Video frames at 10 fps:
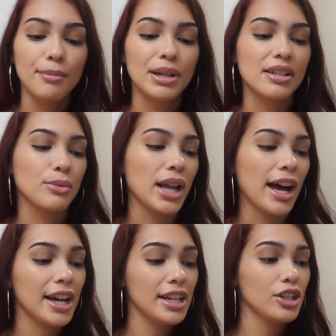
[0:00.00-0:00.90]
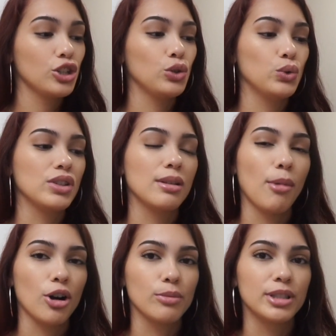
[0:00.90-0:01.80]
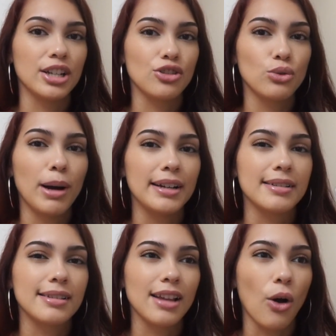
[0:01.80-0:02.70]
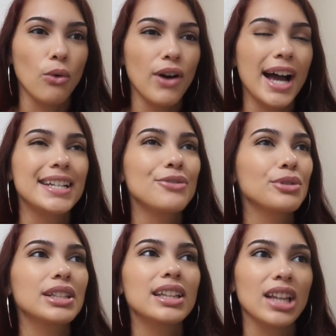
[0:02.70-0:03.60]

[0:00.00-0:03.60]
because when I used the Mari Badescu by itself, I didn't really